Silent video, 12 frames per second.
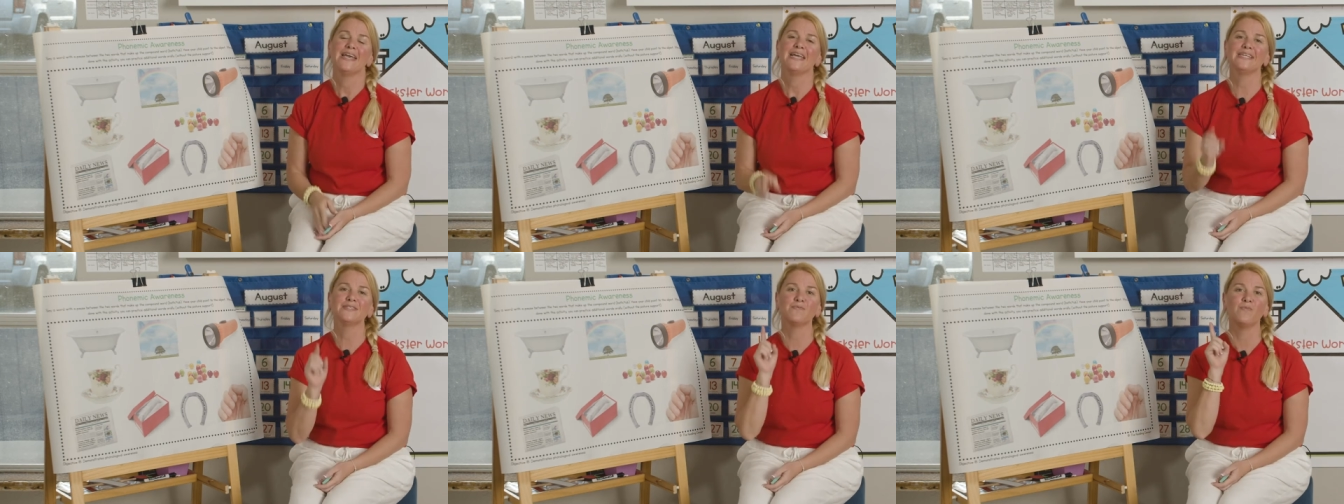
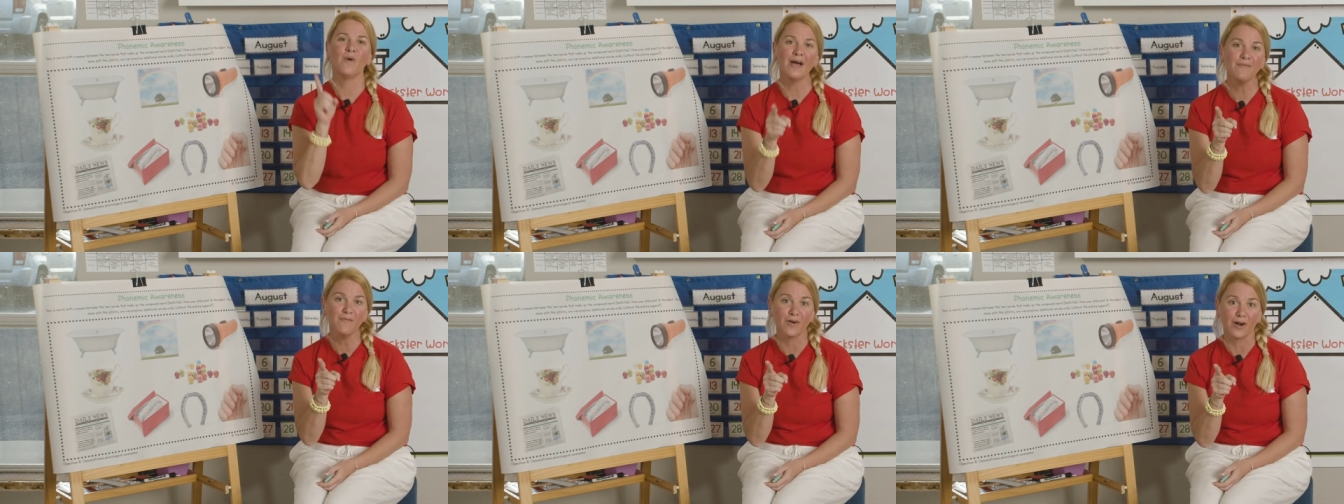It's
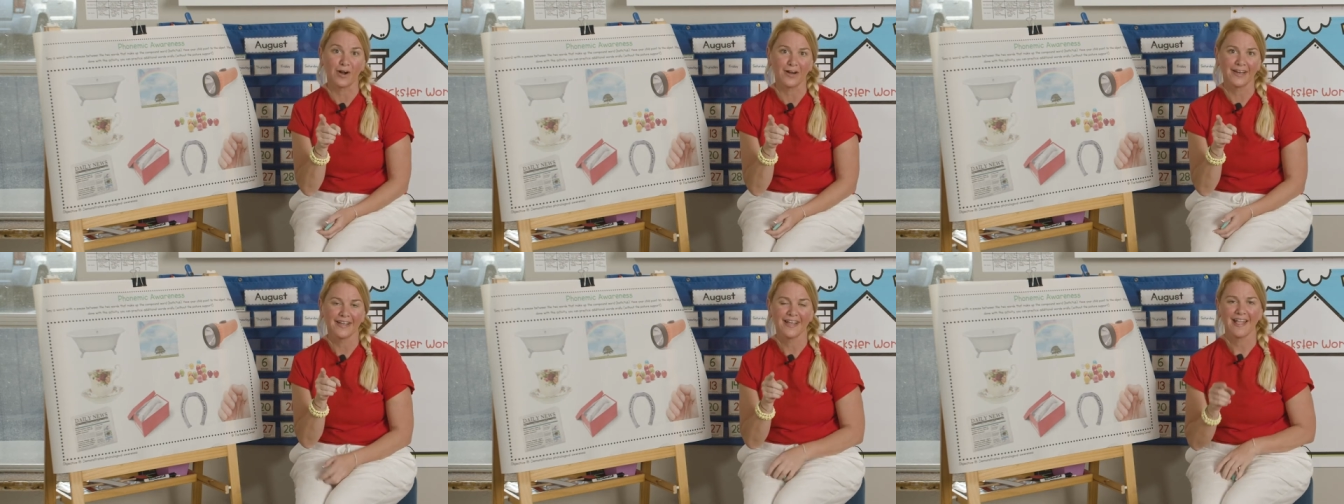one
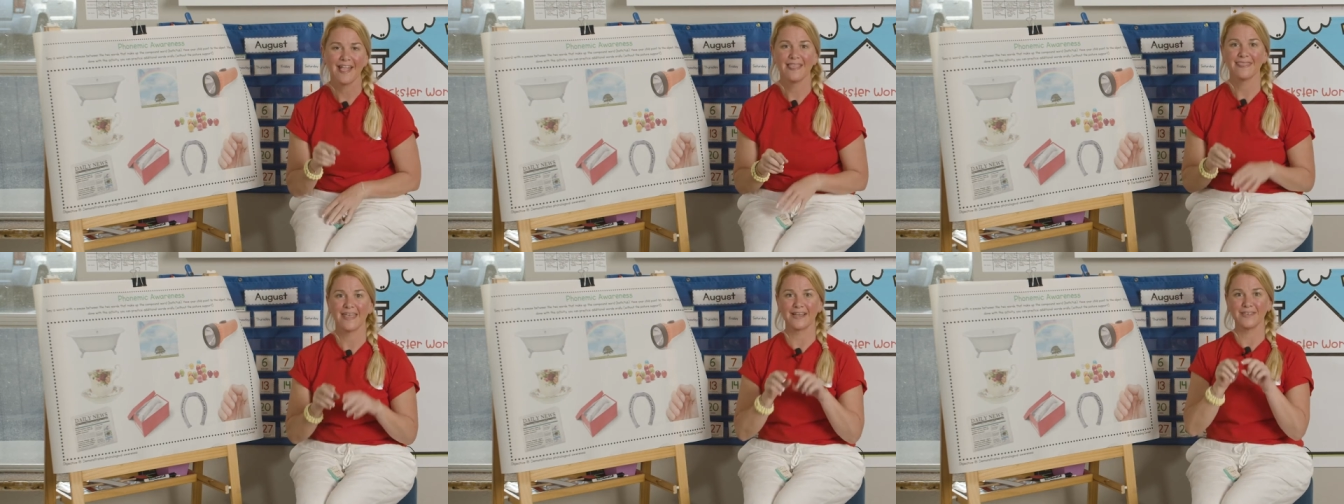word
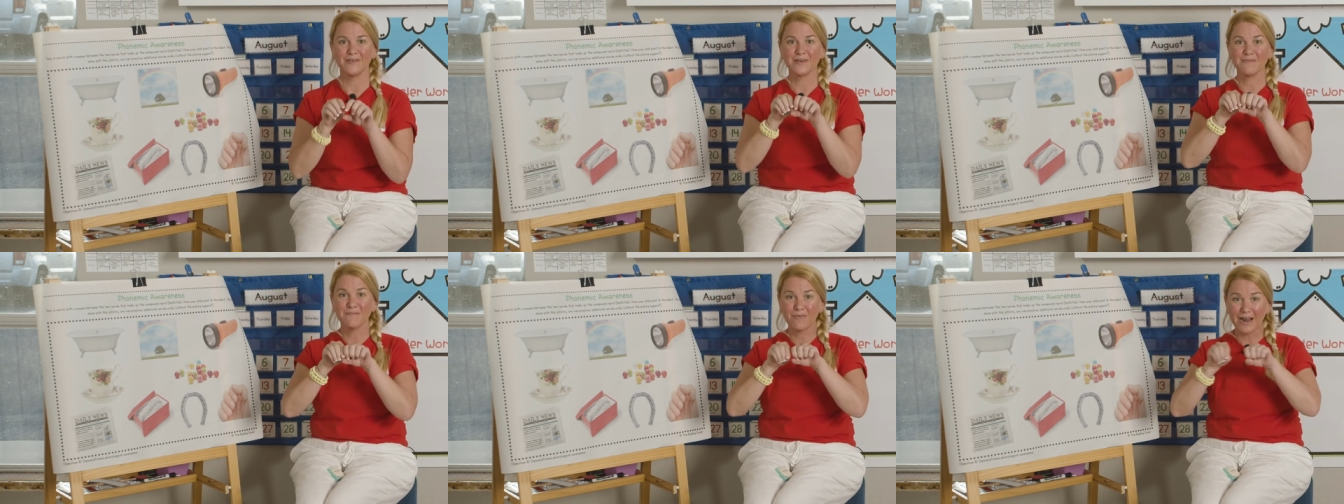that you
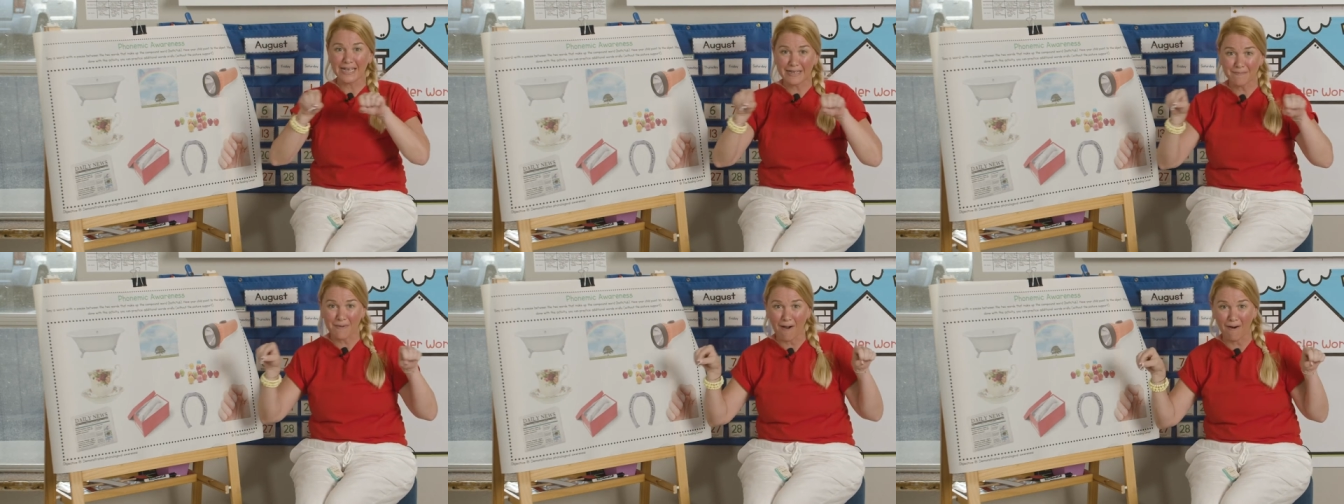can break
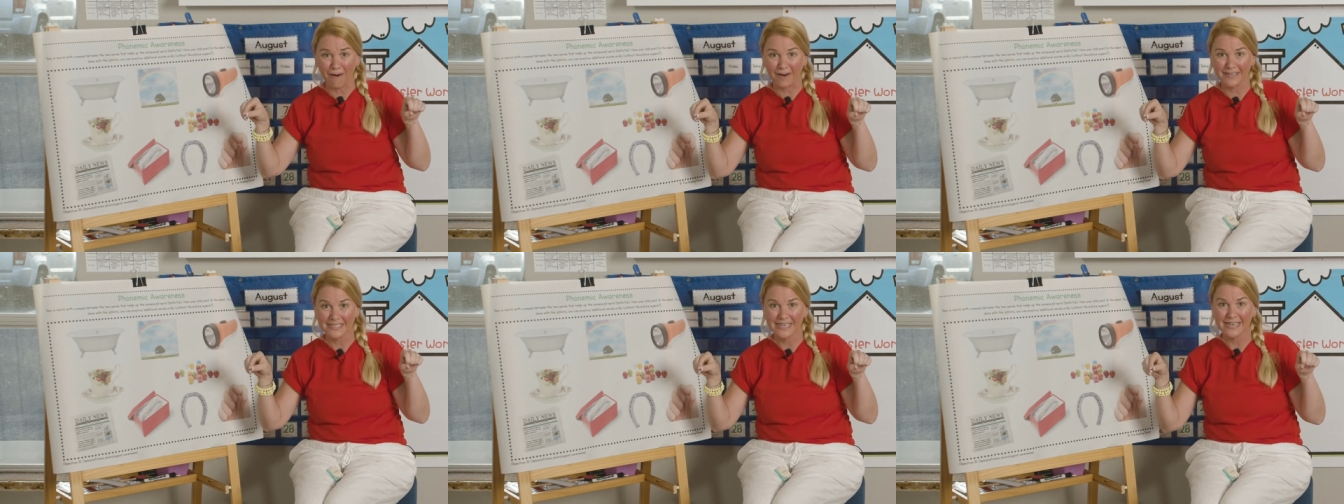
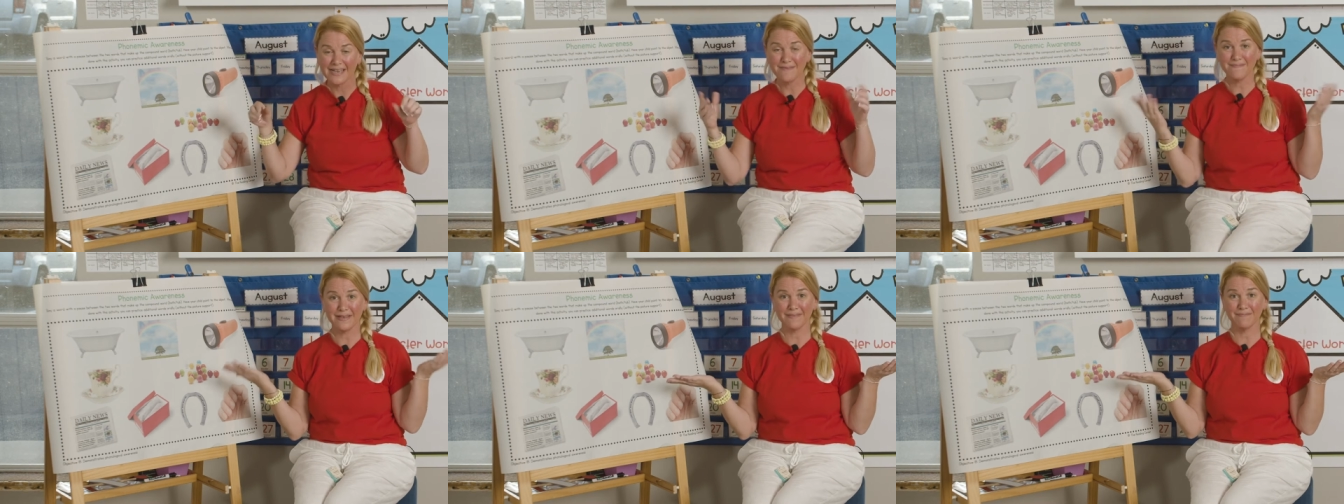apart
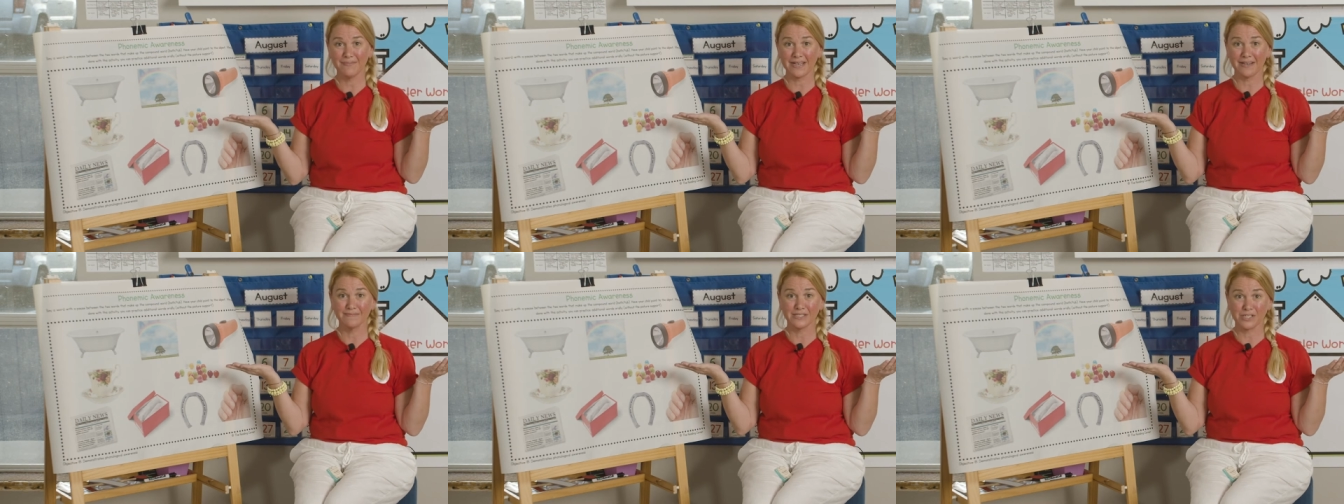and make,
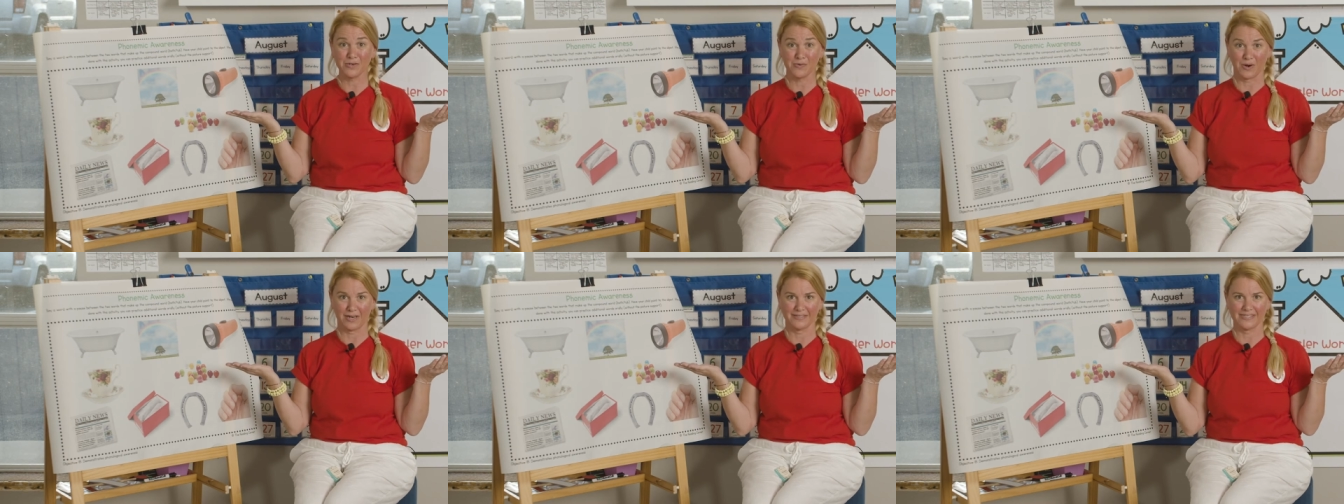becomes two
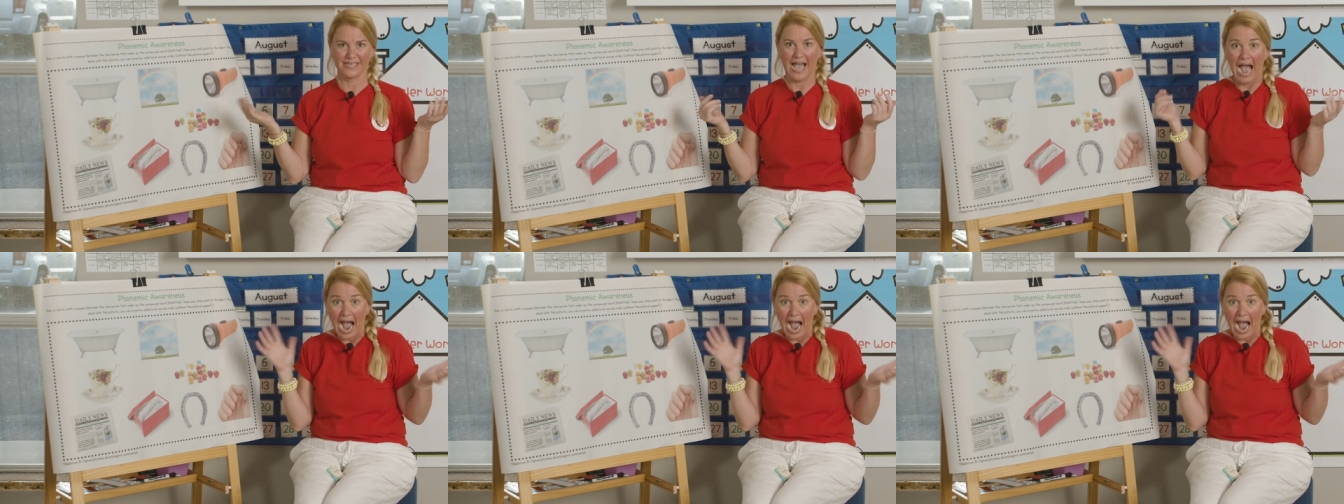words.